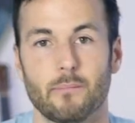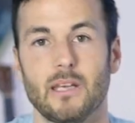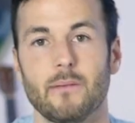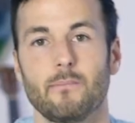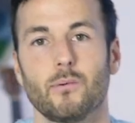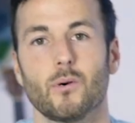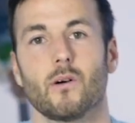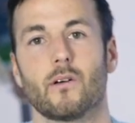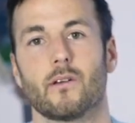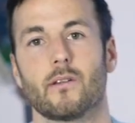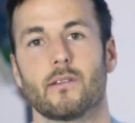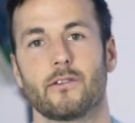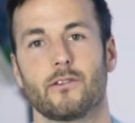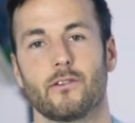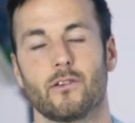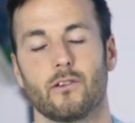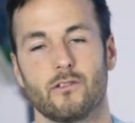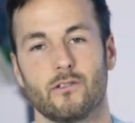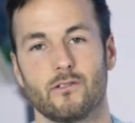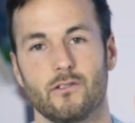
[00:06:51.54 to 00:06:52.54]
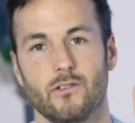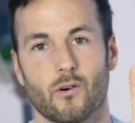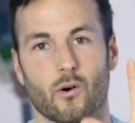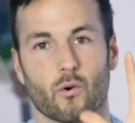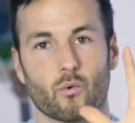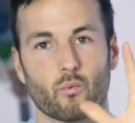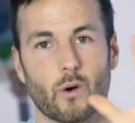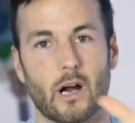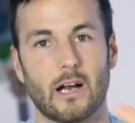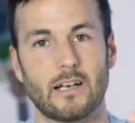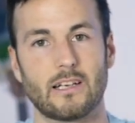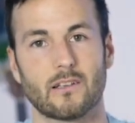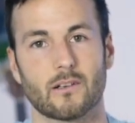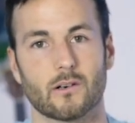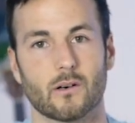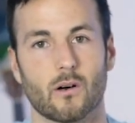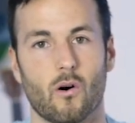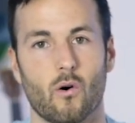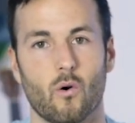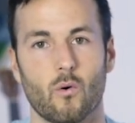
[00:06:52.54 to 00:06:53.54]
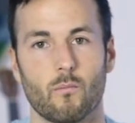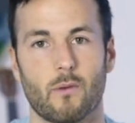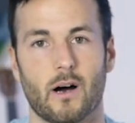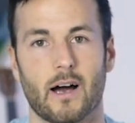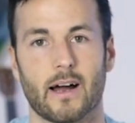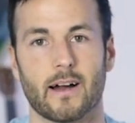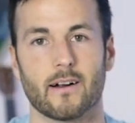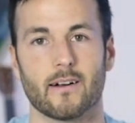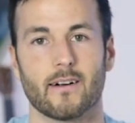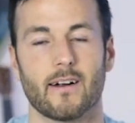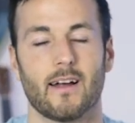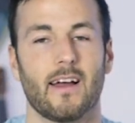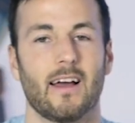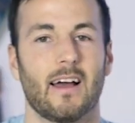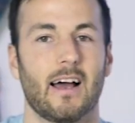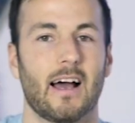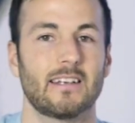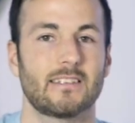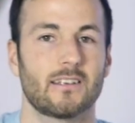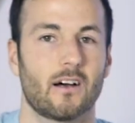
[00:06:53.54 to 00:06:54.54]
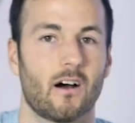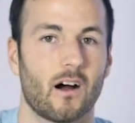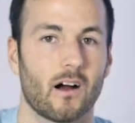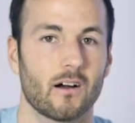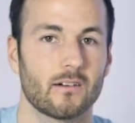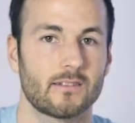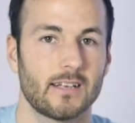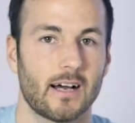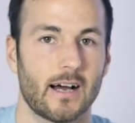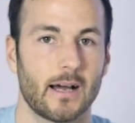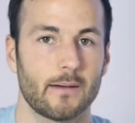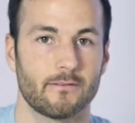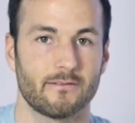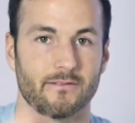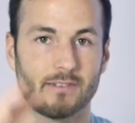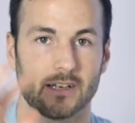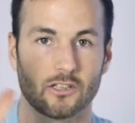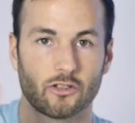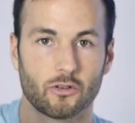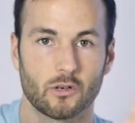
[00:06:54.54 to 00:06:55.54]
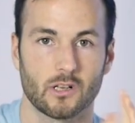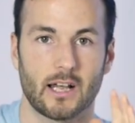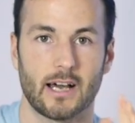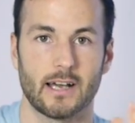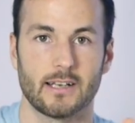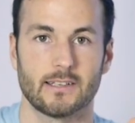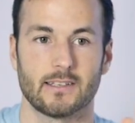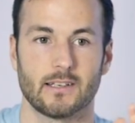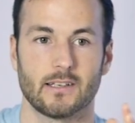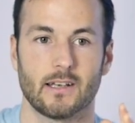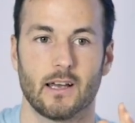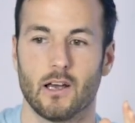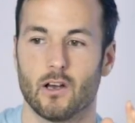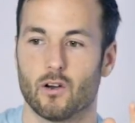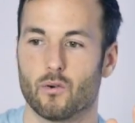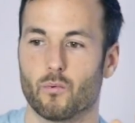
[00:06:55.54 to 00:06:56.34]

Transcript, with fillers: People, your regular home buyer has a hard time visualizing